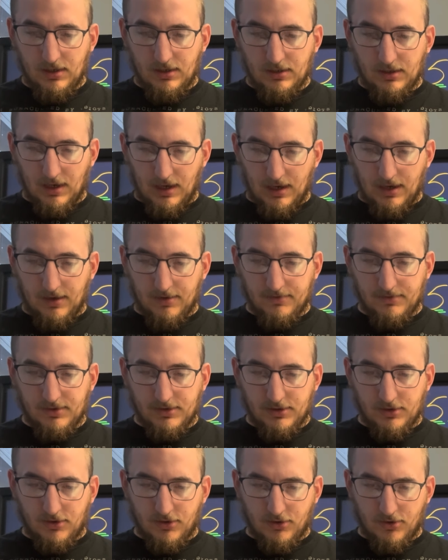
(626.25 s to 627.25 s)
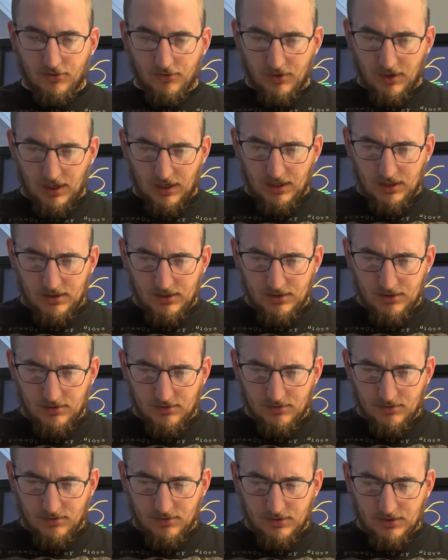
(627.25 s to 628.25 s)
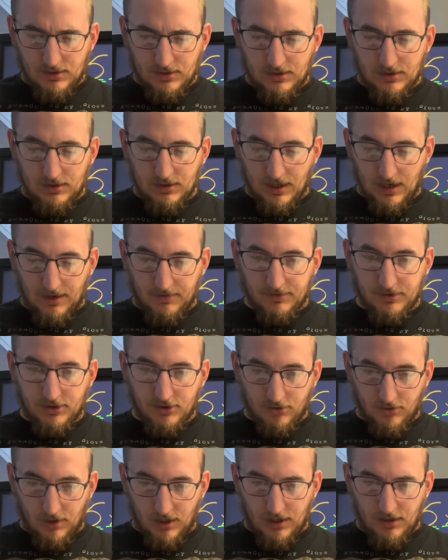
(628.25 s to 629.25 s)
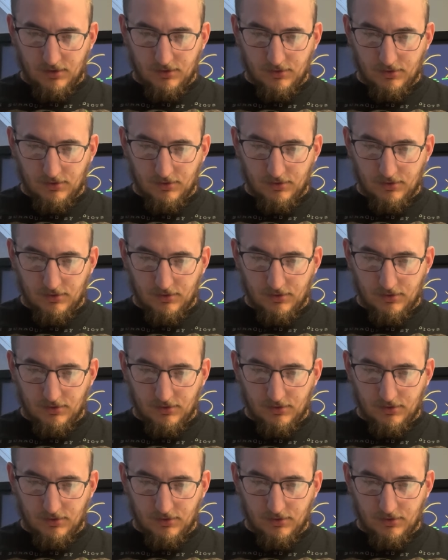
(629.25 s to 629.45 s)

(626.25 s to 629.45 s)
times 3 times 3.